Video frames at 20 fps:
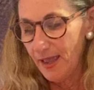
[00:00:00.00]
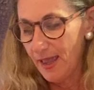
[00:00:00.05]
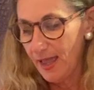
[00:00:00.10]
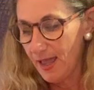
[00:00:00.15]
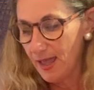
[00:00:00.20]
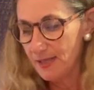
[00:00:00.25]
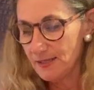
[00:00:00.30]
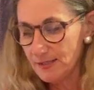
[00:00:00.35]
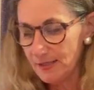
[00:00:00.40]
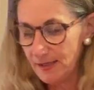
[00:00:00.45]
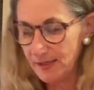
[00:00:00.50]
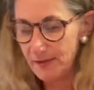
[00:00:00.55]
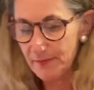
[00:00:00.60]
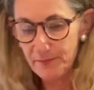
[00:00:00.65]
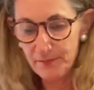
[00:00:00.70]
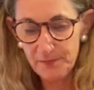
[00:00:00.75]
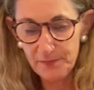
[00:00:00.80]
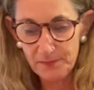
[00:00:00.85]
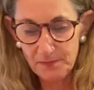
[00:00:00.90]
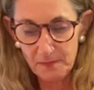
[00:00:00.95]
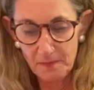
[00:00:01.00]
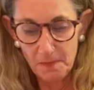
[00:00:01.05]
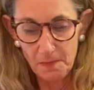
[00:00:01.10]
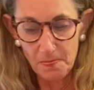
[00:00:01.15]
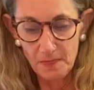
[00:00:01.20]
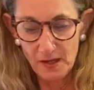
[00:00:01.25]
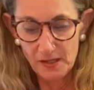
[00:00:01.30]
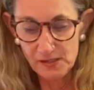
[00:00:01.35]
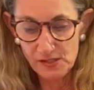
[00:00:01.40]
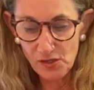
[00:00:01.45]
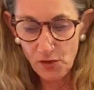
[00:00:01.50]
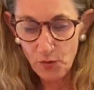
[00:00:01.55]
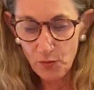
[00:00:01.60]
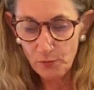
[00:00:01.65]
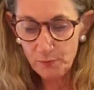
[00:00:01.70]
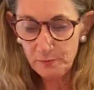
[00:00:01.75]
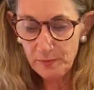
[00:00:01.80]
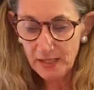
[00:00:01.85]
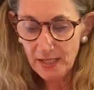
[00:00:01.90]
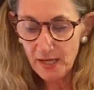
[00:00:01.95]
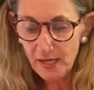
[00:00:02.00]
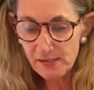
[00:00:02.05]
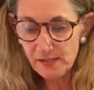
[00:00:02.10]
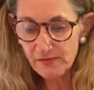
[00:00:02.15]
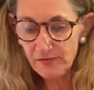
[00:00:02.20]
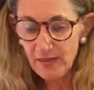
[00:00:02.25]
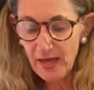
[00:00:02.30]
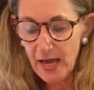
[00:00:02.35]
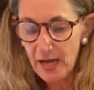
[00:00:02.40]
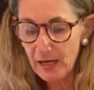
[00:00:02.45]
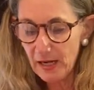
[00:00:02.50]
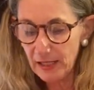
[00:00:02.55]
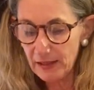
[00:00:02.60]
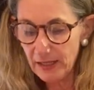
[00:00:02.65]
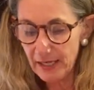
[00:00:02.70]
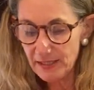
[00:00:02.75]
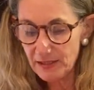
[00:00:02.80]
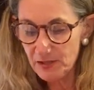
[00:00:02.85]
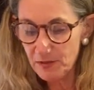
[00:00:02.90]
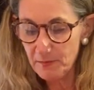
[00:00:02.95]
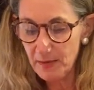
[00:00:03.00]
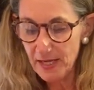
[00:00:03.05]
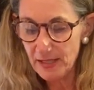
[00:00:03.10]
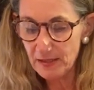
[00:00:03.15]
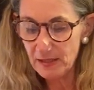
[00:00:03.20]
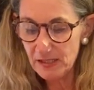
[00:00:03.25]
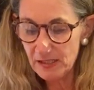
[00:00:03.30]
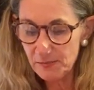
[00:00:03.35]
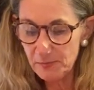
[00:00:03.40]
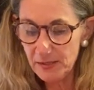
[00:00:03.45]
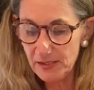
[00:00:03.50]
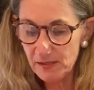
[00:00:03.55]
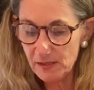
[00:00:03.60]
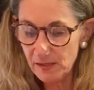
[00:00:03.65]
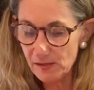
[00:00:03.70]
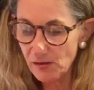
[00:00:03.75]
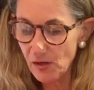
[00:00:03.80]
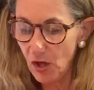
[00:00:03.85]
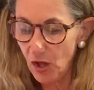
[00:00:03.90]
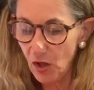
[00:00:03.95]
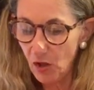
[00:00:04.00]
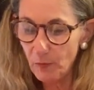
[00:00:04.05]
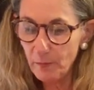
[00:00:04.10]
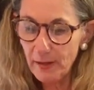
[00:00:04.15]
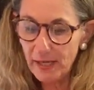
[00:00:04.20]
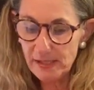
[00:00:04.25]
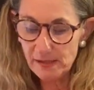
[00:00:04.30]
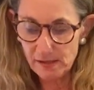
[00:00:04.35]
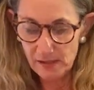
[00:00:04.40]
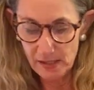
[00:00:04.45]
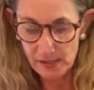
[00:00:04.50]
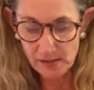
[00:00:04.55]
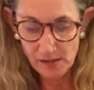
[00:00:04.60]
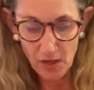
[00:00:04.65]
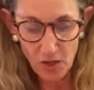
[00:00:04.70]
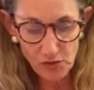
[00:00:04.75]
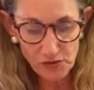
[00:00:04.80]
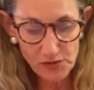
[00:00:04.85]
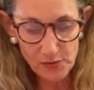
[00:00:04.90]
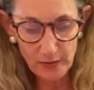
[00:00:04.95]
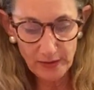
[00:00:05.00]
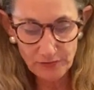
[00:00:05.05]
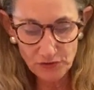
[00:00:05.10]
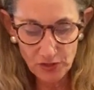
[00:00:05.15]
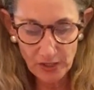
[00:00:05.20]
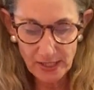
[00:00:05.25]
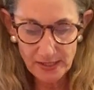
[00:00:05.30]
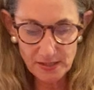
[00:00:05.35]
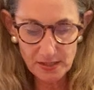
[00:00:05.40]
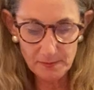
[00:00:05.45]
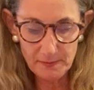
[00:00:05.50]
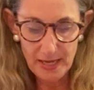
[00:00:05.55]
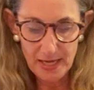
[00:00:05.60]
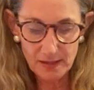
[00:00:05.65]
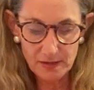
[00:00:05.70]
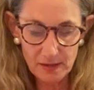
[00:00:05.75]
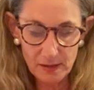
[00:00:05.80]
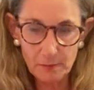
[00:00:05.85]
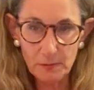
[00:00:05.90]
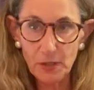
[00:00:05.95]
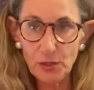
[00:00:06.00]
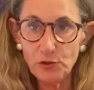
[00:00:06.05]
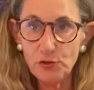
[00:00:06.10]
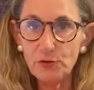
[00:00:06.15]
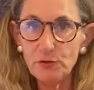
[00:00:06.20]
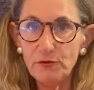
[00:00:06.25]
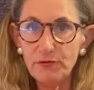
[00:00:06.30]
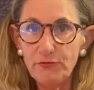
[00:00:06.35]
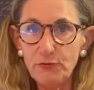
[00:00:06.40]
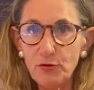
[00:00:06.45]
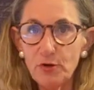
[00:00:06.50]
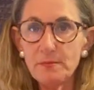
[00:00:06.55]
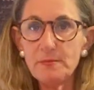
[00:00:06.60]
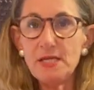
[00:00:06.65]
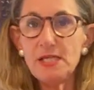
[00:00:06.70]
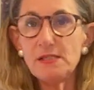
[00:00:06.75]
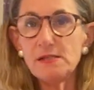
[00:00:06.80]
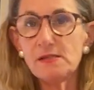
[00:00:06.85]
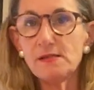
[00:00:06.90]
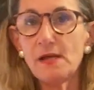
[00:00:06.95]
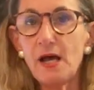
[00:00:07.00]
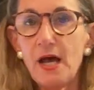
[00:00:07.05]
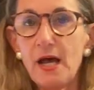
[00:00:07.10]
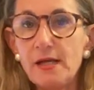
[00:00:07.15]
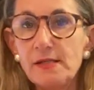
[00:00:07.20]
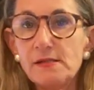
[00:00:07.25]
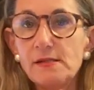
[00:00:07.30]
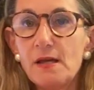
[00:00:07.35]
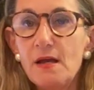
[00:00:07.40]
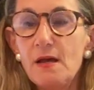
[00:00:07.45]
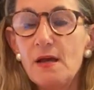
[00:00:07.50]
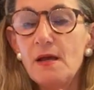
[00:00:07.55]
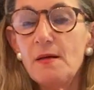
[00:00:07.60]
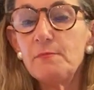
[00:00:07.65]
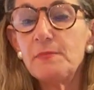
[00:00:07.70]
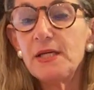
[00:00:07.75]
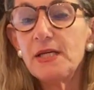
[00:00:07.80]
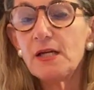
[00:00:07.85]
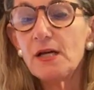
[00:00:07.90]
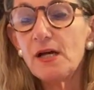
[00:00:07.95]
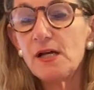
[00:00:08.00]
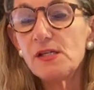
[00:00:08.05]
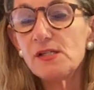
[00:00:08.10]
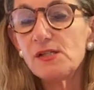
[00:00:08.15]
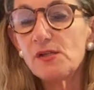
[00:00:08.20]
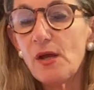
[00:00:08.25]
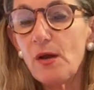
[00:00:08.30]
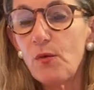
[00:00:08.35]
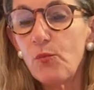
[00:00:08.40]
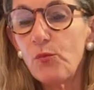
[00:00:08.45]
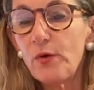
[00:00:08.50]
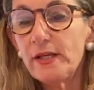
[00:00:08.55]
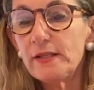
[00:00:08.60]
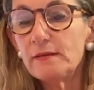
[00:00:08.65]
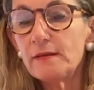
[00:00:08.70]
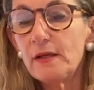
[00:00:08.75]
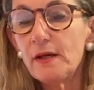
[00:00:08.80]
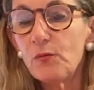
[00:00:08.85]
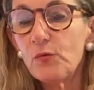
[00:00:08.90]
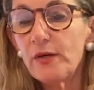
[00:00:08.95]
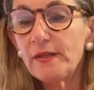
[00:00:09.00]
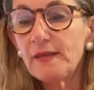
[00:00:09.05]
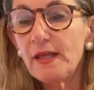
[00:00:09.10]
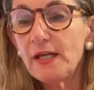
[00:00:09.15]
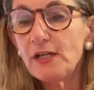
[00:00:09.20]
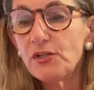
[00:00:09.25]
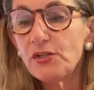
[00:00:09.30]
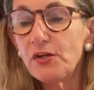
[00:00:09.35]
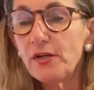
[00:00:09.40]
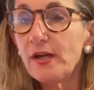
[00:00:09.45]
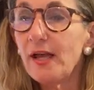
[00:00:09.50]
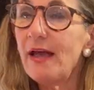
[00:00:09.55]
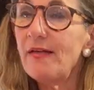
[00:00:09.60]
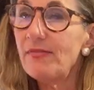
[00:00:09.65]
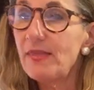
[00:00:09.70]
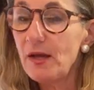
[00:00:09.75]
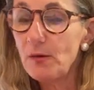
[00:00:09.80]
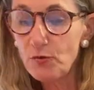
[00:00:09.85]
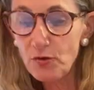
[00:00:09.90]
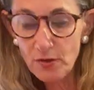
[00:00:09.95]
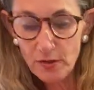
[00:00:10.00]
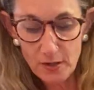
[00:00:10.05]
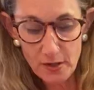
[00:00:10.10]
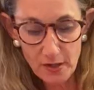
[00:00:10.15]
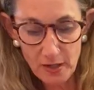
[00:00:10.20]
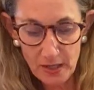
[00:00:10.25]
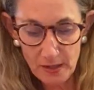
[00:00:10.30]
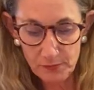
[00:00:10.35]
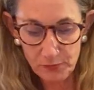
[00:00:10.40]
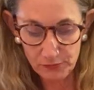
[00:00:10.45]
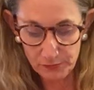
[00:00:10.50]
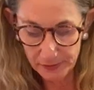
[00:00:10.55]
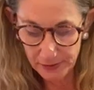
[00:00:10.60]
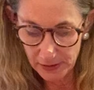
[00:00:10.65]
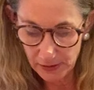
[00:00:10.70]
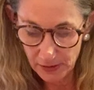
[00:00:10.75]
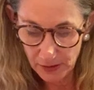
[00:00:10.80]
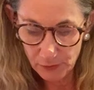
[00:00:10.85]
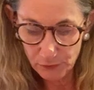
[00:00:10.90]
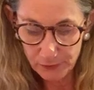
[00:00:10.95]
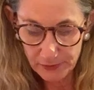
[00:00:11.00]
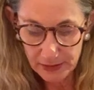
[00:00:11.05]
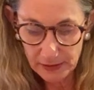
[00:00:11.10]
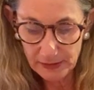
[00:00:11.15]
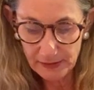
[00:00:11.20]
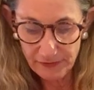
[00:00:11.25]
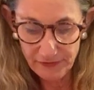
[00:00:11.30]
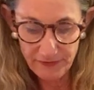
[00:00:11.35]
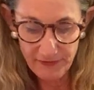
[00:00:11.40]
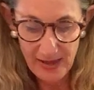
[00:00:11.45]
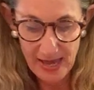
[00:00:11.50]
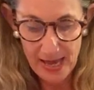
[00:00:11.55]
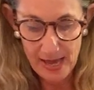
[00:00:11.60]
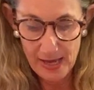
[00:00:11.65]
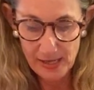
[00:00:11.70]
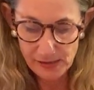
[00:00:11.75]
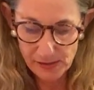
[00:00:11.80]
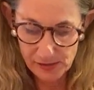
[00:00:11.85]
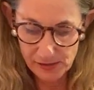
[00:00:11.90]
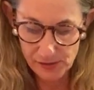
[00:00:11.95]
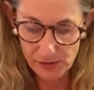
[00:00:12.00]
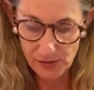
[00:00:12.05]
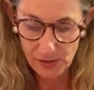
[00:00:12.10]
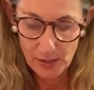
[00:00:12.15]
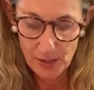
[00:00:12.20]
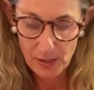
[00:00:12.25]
And um, so because of that, I like to make these pieces all bite-sized. Also, I've tried to make them uniform in size because when, when they cook, and they will cook up really, really fast,